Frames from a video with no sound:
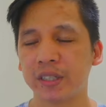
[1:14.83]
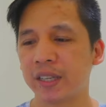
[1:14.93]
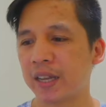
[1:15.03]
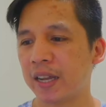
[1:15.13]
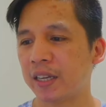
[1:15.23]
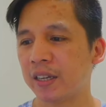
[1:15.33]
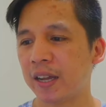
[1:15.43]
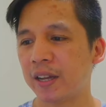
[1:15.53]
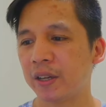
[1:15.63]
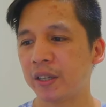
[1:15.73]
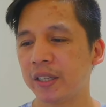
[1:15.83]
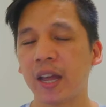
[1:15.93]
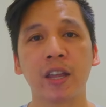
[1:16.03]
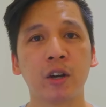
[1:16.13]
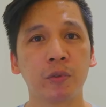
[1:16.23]
Yeah, and
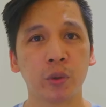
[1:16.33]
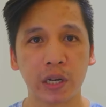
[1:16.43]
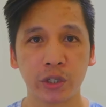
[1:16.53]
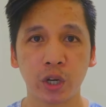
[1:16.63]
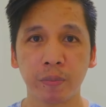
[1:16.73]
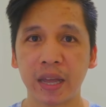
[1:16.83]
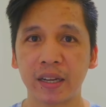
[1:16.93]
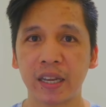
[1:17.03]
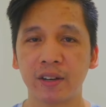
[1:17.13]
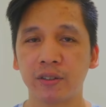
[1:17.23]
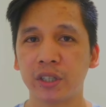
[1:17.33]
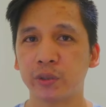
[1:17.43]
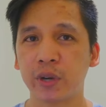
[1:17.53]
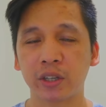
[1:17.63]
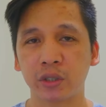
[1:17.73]
I hope you will join me again on this
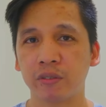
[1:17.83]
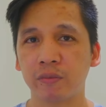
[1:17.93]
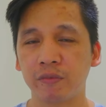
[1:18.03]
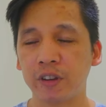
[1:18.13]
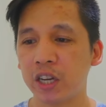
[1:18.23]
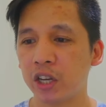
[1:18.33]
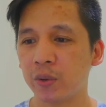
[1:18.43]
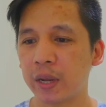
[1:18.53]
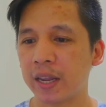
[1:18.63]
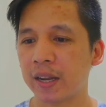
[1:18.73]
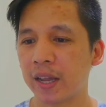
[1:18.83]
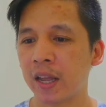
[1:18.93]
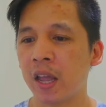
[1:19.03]
reaction video, and